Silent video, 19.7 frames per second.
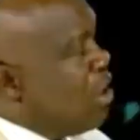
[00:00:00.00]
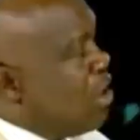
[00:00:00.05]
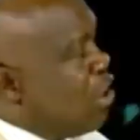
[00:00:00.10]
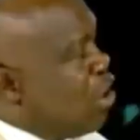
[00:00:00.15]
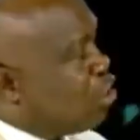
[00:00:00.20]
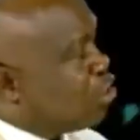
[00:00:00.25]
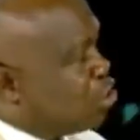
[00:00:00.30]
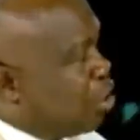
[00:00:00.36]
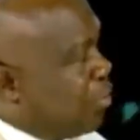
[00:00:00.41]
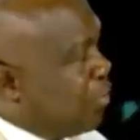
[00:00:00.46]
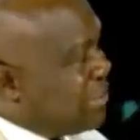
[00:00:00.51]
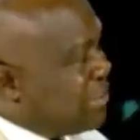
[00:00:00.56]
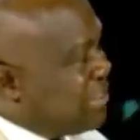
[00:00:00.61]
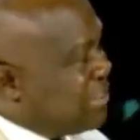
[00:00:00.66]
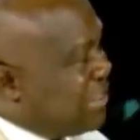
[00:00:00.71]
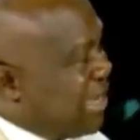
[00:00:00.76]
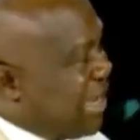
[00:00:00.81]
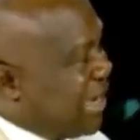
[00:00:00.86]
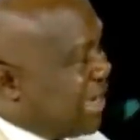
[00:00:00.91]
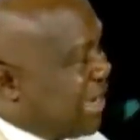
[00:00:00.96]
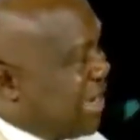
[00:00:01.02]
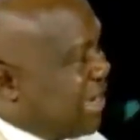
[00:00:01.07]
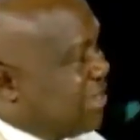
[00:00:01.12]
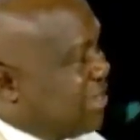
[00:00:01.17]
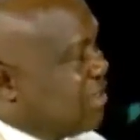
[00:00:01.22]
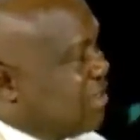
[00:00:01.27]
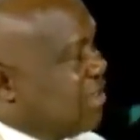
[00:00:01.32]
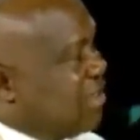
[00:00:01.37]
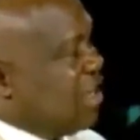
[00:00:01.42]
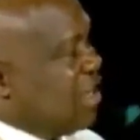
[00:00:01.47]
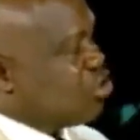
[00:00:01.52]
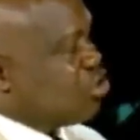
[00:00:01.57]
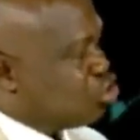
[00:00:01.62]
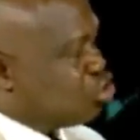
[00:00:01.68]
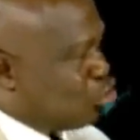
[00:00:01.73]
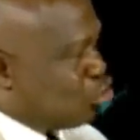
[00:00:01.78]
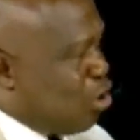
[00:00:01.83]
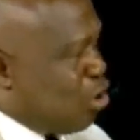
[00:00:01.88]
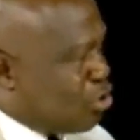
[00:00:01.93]
authority that can
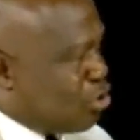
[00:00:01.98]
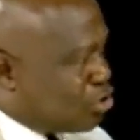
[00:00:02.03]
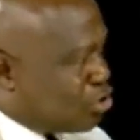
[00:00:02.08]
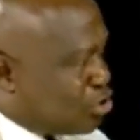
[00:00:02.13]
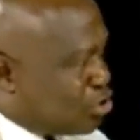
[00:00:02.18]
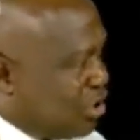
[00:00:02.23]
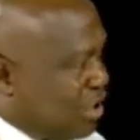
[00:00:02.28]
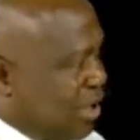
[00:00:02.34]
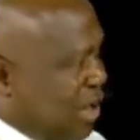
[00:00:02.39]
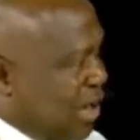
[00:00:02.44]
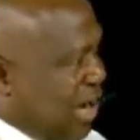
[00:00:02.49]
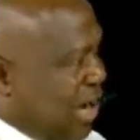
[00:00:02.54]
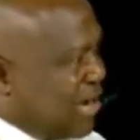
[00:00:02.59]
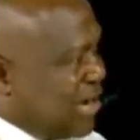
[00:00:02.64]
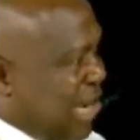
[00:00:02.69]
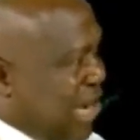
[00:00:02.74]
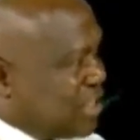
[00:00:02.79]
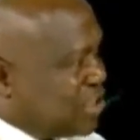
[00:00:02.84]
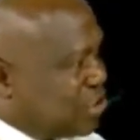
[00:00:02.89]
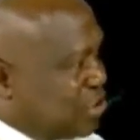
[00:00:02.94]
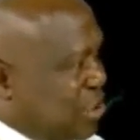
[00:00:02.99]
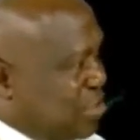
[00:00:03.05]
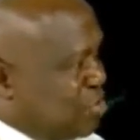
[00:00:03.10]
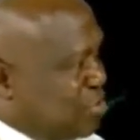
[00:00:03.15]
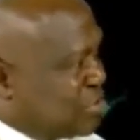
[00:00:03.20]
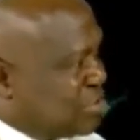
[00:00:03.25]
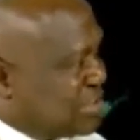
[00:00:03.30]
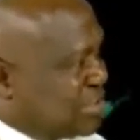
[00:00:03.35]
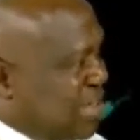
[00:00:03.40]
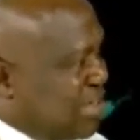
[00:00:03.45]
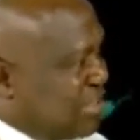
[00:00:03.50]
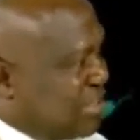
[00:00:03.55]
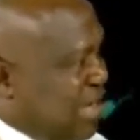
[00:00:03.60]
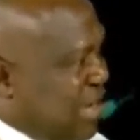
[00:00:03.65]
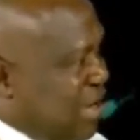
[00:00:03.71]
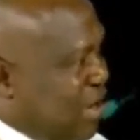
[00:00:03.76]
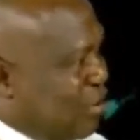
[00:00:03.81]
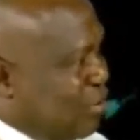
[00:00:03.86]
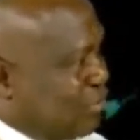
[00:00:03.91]
instruct an actionable stand
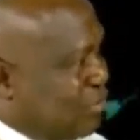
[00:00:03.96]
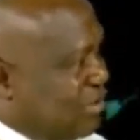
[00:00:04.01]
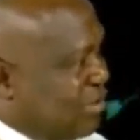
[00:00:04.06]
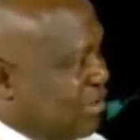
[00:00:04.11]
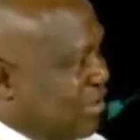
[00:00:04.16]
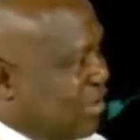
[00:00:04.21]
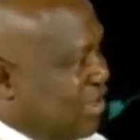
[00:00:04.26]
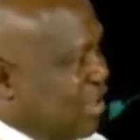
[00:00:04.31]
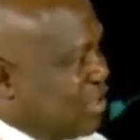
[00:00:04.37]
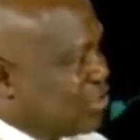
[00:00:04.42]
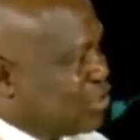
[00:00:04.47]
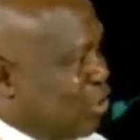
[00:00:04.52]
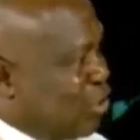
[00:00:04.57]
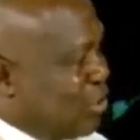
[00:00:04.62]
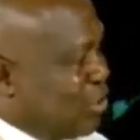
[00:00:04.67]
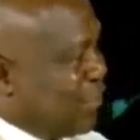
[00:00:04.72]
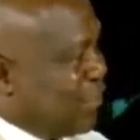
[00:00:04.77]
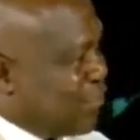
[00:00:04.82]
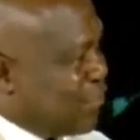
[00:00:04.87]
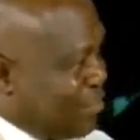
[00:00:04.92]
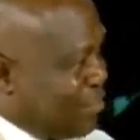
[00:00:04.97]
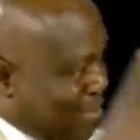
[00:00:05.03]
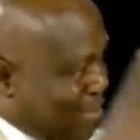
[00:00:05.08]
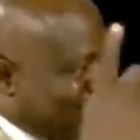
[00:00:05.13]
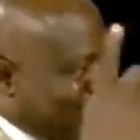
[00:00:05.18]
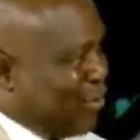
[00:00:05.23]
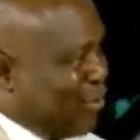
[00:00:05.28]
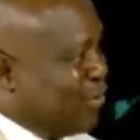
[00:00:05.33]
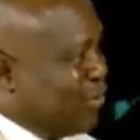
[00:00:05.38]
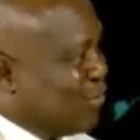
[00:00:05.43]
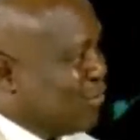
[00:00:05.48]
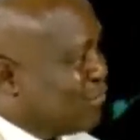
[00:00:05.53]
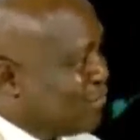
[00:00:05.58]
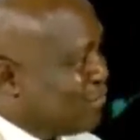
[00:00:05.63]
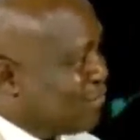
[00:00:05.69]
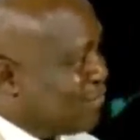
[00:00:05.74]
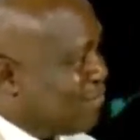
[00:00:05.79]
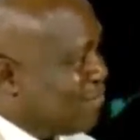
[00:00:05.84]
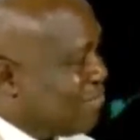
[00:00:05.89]
down is order from above.
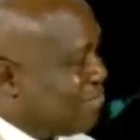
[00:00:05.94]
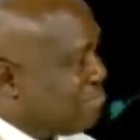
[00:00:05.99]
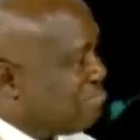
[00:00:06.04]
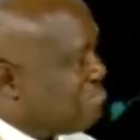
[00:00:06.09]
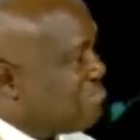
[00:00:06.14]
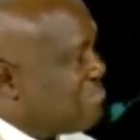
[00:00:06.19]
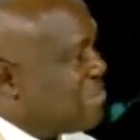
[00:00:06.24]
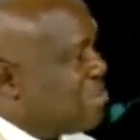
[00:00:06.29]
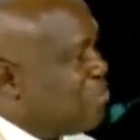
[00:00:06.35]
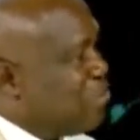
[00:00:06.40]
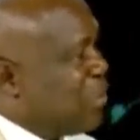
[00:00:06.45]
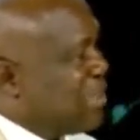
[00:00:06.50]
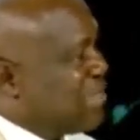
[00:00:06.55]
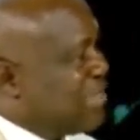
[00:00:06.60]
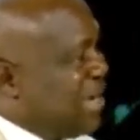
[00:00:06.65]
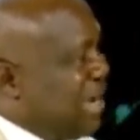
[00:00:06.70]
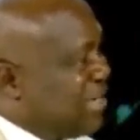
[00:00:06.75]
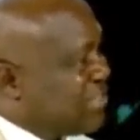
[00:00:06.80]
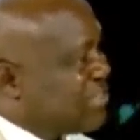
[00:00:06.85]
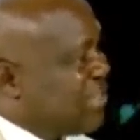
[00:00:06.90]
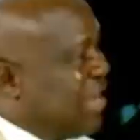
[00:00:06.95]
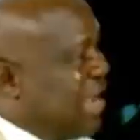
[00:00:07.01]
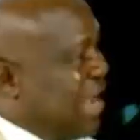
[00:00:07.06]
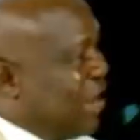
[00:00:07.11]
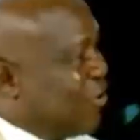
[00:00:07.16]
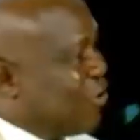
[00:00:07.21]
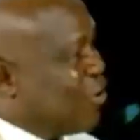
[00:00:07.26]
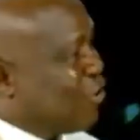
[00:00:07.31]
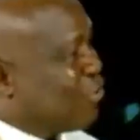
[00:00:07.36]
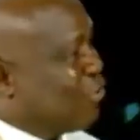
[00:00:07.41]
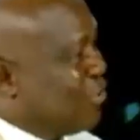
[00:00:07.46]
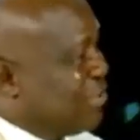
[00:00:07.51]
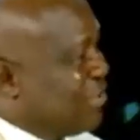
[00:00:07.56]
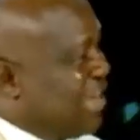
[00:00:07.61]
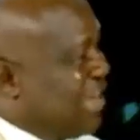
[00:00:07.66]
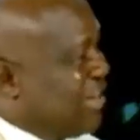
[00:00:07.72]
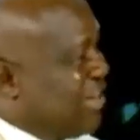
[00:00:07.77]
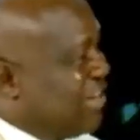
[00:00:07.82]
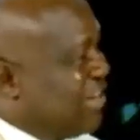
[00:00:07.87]
With that, I
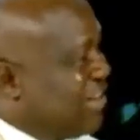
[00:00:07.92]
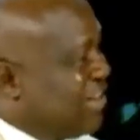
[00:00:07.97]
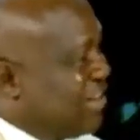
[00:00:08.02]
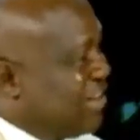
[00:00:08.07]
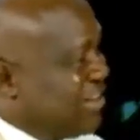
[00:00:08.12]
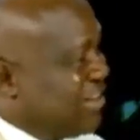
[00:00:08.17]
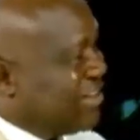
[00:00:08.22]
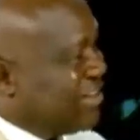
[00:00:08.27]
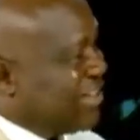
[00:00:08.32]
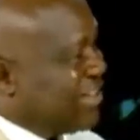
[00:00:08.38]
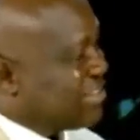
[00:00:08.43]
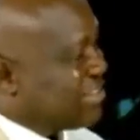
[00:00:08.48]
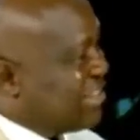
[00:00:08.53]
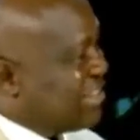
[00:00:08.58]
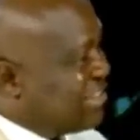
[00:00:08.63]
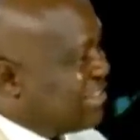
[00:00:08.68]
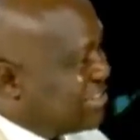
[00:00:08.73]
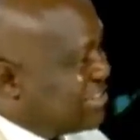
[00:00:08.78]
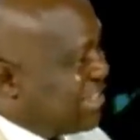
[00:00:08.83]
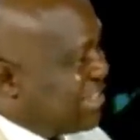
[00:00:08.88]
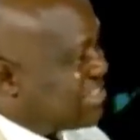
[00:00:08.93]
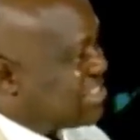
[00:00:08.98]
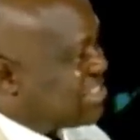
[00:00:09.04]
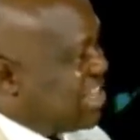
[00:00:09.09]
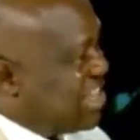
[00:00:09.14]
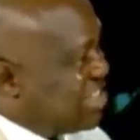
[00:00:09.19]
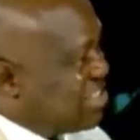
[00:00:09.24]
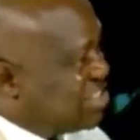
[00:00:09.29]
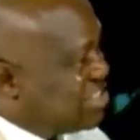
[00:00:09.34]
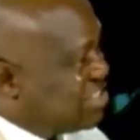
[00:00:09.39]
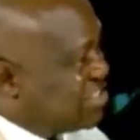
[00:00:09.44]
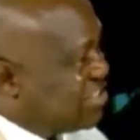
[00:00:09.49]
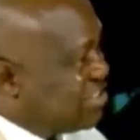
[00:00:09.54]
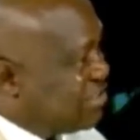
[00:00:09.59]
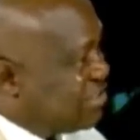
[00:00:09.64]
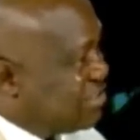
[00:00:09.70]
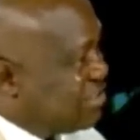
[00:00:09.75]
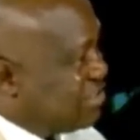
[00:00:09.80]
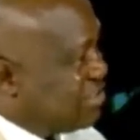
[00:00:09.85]
concluded these things are staged.
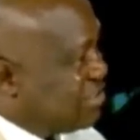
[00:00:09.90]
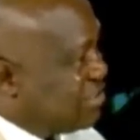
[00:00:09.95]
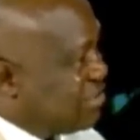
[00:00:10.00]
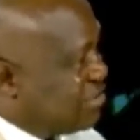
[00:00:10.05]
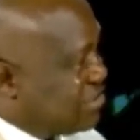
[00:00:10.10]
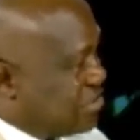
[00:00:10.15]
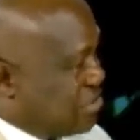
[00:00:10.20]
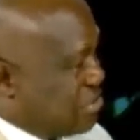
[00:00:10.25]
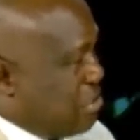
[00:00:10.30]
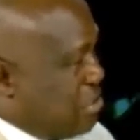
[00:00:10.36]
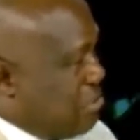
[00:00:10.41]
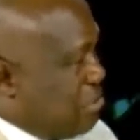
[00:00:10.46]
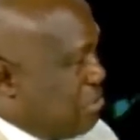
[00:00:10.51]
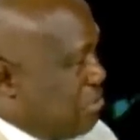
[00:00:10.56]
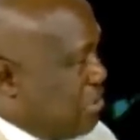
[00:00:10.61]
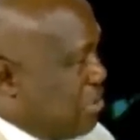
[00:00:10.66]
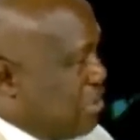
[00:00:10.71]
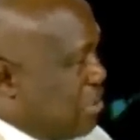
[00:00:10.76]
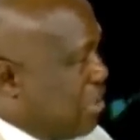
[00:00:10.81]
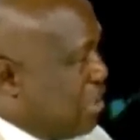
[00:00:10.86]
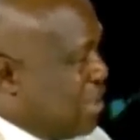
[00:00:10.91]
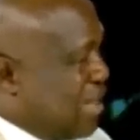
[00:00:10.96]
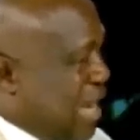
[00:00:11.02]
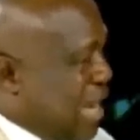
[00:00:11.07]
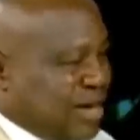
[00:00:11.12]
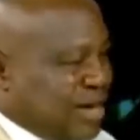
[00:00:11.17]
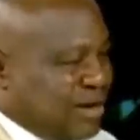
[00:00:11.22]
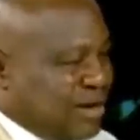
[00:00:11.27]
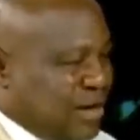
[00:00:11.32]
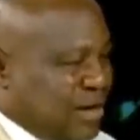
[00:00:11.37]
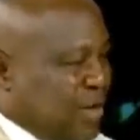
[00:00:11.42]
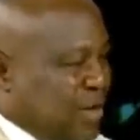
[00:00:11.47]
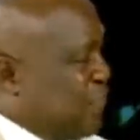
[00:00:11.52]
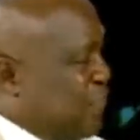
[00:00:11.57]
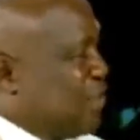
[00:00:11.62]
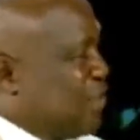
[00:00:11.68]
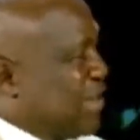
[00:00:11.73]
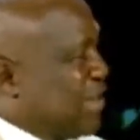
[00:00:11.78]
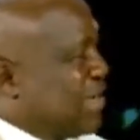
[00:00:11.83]
So, and if
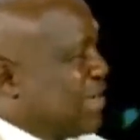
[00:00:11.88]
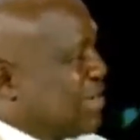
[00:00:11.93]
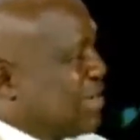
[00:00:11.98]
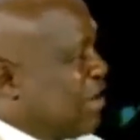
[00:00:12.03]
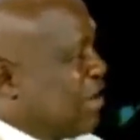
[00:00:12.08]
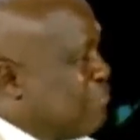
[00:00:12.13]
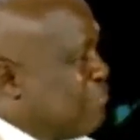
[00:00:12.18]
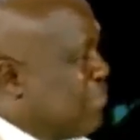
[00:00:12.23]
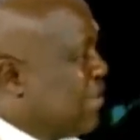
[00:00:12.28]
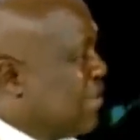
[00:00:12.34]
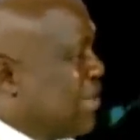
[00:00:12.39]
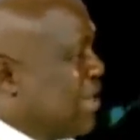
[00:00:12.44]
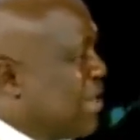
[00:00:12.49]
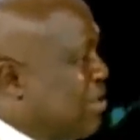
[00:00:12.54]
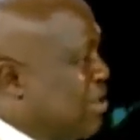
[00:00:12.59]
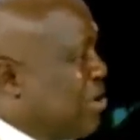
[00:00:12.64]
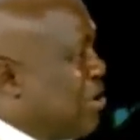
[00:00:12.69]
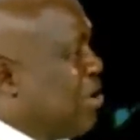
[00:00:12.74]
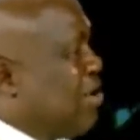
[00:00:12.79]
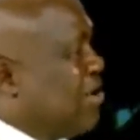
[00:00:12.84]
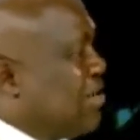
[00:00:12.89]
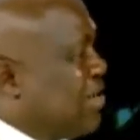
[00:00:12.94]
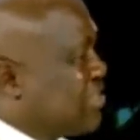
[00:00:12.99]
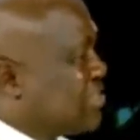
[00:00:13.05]
you look at the government, they're not honest.